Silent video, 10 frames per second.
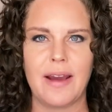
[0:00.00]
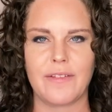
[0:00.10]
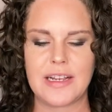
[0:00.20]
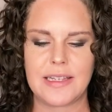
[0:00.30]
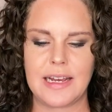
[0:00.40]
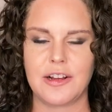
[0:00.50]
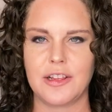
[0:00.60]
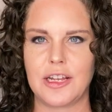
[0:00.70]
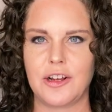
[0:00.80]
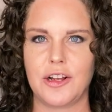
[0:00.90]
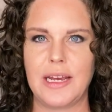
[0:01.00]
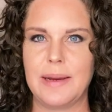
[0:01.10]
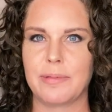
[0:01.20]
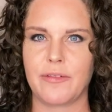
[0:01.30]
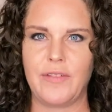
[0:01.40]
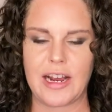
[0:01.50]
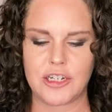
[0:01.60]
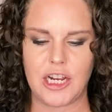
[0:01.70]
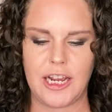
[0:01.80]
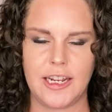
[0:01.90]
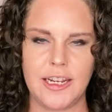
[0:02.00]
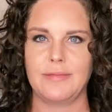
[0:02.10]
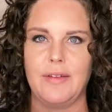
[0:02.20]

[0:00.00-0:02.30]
every single little imperfection.